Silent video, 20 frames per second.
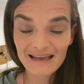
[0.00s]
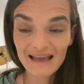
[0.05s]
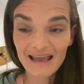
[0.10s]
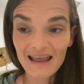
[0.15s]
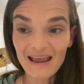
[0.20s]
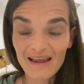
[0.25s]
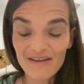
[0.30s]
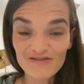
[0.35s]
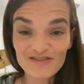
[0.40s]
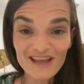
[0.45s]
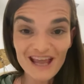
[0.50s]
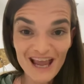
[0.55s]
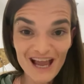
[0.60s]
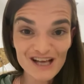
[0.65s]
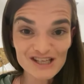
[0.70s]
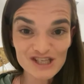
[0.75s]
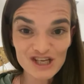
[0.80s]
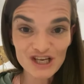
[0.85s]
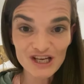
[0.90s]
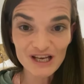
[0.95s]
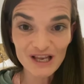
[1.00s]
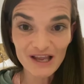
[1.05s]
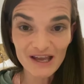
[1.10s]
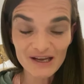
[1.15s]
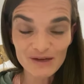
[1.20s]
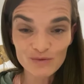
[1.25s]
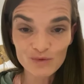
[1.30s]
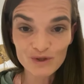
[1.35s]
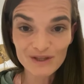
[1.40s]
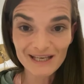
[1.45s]
if they actually
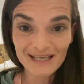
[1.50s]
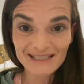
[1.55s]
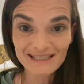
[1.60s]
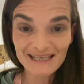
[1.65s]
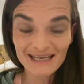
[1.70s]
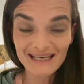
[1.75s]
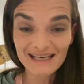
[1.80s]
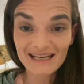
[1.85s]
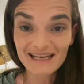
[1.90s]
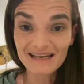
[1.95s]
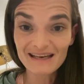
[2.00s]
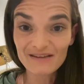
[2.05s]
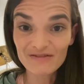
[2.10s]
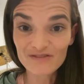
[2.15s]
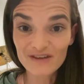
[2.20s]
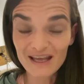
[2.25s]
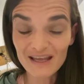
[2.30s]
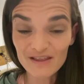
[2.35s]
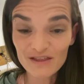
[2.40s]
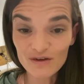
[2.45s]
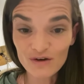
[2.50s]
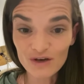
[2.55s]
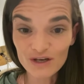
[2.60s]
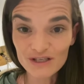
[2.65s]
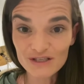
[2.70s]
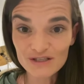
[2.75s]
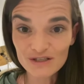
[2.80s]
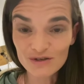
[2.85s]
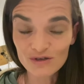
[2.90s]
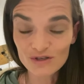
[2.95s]
liked what they did and if they thought
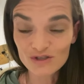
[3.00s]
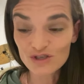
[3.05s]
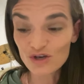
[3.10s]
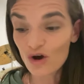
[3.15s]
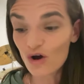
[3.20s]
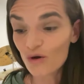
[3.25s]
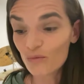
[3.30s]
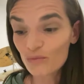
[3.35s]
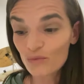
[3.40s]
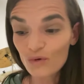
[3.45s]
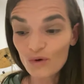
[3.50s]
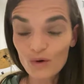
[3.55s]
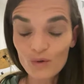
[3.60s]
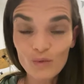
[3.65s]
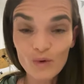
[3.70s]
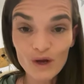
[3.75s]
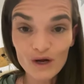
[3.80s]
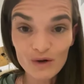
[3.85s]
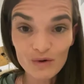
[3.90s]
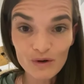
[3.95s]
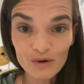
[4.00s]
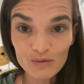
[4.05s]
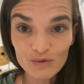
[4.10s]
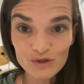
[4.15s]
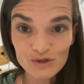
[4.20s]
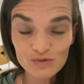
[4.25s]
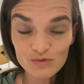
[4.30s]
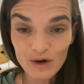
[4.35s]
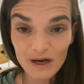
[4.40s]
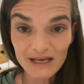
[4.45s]
it's a good job or whether it
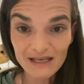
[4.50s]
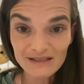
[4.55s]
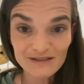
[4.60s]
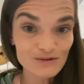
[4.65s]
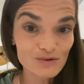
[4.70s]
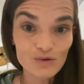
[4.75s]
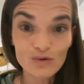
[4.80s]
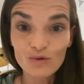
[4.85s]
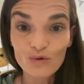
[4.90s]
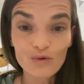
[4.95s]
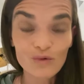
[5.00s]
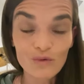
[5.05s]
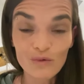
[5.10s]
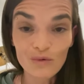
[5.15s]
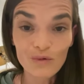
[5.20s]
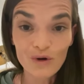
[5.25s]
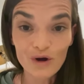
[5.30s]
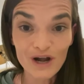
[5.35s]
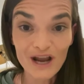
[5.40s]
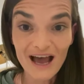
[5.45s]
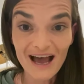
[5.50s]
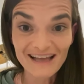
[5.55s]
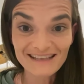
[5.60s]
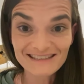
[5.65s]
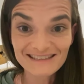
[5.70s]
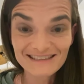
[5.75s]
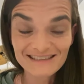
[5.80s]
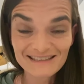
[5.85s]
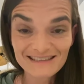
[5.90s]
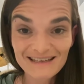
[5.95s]
was right or
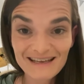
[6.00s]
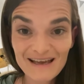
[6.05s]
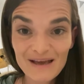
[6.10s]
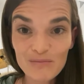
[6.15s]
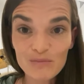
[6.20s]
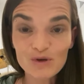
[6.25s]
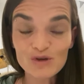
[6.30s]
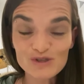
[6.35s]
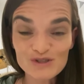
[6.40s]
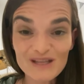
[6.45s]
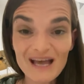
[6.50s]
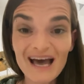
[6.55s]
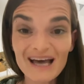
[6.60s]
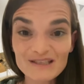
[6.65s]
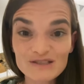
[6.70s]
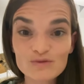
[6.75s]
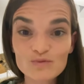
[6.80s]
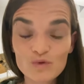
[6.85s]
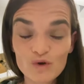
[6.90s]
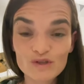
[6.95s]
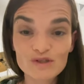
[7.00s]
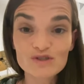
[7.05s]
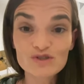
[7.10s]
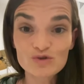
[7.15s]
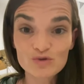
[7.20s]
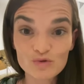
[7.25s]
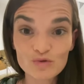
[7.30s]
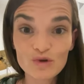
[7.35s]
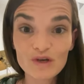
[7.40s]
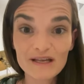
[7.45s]
not. Because that's what
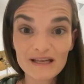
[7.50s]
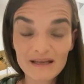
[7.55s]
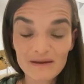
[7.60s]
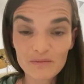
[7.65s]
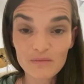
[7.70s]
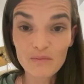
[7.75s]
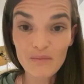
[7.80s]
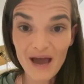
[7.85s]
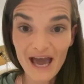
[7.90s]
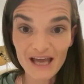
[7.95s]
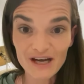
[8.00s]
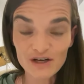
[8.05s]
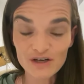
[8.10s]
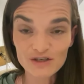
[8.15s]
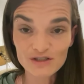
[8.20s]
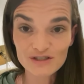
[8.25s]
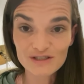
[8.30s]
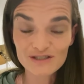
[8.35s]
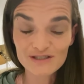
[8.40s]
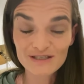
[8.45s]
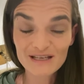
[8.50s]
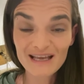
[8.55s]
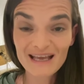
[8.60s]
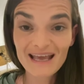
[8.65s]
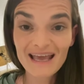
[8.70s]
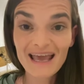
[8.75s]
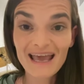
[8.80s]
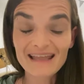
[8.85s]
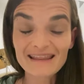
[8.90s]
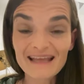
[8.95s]
truly matters.
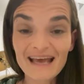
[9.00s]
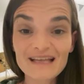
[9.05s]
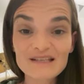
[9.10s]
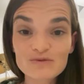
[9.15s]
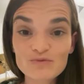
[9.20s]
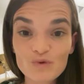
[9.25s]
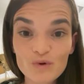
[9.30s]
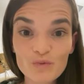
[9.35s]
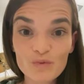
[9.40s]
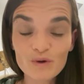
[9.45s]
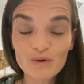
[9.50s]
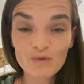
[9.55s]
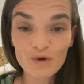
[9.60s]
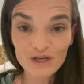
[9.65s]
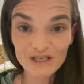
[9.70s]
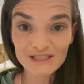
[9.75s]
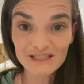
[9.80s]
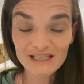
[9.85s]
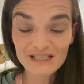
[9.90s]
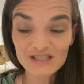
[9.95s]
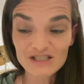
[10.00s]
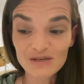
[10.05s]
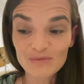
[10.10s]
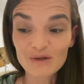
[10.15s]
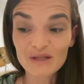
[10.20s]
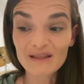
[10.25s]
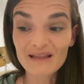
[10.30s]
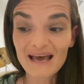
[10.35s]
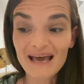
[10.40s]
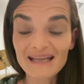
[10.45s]
And that's what we want to teach them.
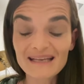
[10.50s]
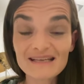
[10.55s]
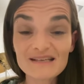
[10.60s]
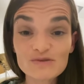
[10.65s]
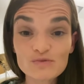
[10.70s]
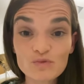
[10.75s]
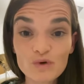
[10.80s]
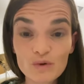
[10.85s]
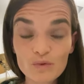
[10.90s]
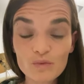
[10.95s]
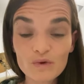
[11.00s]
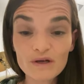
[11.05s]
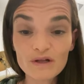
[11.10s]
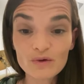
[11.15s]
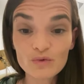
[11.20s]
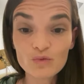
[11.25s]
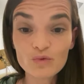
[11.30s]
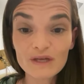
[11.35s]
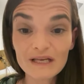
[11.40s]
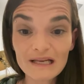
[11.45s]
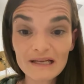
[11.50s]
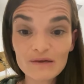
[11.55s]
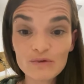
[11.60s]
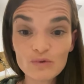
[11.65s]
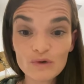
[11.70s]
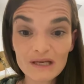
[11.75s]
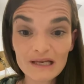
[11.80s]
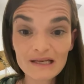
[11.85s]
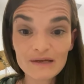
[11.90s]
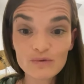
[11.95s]
And that is what will really,
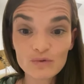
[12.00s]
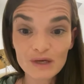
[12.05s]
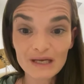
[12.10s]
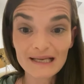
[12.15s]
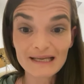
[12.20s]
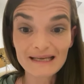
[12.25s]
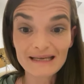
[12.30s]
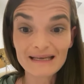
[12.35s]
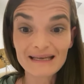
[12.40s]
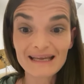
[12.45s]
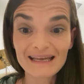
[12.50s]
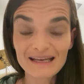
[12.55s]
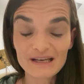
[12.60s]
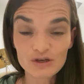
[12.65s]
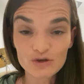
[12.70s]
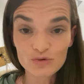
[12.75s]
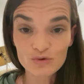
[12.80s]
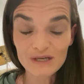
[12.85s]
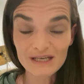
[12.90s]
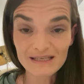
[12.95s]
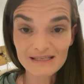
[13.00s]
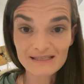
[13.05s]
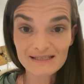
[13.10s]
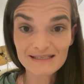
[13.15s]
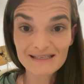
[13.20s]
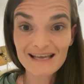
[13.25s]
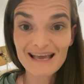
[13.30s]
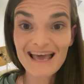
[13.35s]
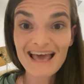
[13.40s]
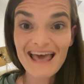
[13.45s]
really, really
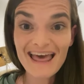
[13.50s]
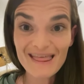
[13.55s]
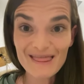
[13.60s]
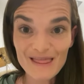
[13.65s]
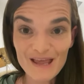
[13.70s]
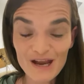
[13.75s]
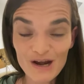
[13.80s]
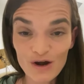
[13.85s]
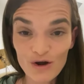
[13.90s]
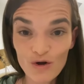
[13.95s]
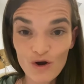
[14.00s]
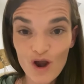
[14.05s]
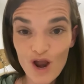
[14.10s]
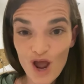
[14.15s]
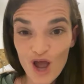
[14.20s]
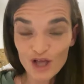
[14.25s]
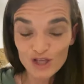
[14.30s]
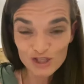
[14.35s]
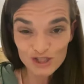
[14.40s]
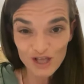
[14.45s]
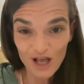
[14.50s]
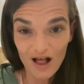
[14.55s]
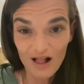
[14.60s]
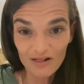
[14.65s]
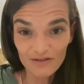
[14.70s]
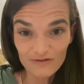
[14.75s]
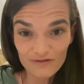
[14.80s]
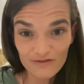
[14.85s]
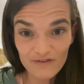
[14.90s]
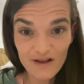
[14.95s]
increase their
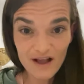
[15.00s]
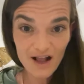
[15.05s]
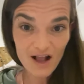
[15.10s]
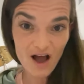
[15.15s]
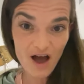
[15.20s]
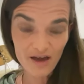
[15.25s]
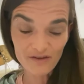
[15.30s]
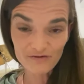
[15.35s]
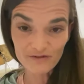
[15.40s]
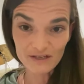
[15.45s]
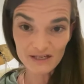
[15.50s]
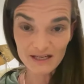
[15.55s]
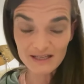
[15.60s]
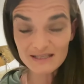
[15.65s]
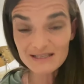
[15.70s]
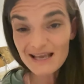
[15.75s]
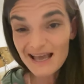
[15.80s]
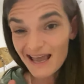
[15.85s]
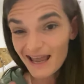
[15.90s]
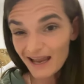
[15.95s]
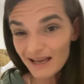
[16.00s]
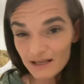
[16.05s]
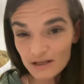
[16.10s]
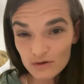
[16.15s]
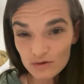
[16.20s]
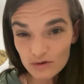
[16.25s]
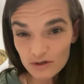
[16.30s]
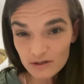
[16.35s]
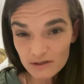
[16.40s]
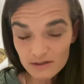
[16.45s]
self-confidence. And
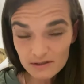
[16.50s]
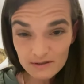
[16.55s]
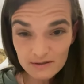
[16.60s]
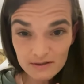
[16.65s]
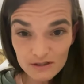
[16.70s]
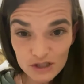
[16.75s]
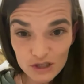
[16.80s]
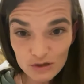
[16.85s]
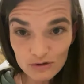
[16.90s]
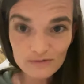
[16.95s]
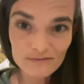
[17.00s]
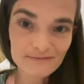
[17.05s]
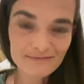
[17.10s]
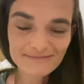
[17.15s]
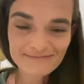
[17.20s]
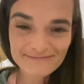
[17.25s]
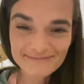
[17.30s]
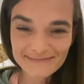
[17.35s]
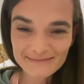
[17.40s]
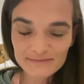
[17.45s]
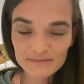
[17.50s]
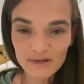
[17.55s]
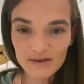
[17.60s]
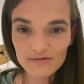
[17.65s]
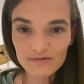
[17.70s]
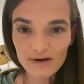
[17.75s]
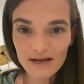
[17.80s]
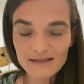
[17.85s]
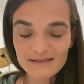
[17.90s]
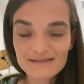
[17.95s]
yours too, my
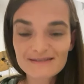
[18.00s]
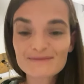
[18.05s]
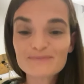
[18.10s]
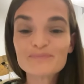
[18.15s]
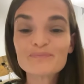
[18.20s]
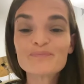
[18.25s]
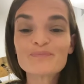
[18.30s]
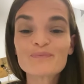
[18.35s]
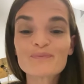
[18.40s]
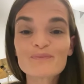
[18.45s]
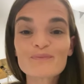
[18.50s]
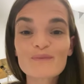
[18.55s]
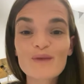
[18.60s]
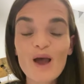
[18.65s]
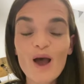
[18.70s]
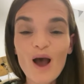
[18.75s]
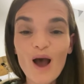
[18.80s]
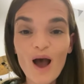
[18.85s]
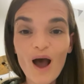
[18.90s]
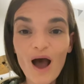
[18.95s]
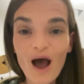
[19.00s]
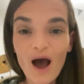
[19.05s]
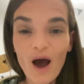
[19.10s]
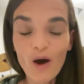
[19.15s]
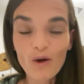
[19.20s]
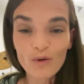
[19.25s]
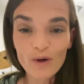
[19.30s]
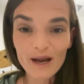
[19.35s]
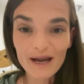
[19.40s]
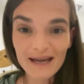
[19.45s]
friends.
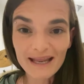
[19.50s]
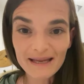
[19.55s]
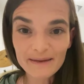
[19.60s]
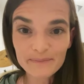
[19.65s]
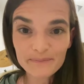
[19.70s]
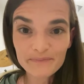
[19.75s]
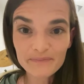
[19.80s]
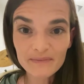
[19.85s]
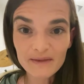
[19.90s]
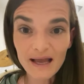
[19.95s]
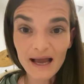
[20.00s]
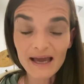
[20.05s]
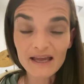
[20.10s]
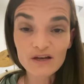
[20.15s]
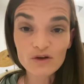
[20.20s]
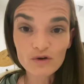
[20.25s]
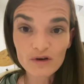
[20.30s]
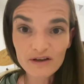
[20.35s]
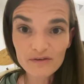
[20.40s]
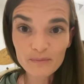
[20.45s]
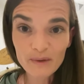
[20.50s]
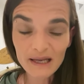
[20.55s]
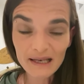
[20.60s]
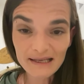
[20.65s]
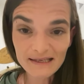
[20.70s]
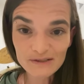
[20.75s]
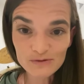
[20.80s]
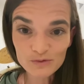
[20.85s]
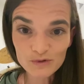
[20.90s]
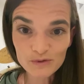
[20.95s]
Alrighty, I don't have my
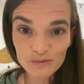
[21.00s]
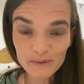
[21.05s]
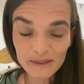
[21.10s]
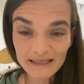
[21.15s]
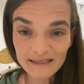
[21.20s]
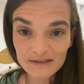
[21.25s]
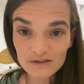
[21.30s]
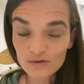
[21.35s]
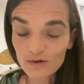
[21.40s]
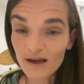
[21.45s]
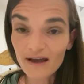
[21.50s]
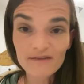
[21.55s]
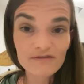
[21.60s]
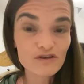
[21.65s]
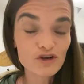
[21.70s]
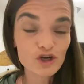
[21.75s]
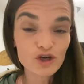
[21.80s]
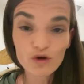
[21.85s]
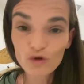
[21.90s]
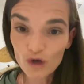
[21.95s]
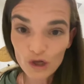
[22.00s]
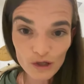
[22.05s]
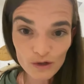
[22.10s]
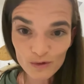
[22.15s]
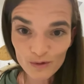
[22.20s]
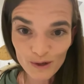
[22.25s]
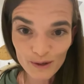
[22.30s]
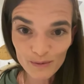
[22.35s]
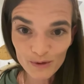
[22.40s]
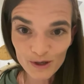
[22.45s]
list with me, so I have no clue
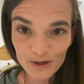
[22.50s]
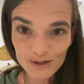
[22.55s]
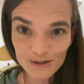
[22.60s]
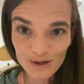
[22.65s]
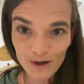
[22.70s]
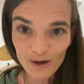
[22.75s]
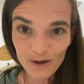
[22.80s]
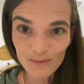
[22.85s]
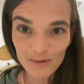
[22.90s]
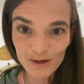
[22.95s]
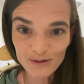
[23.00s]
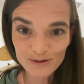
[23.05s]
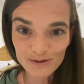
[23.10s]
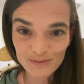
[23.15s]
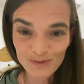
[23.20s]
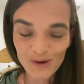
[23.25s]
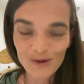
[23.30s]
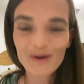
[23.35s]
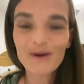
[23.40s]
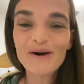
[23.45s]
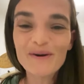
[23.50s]
what I'm going to talk about tomorrow.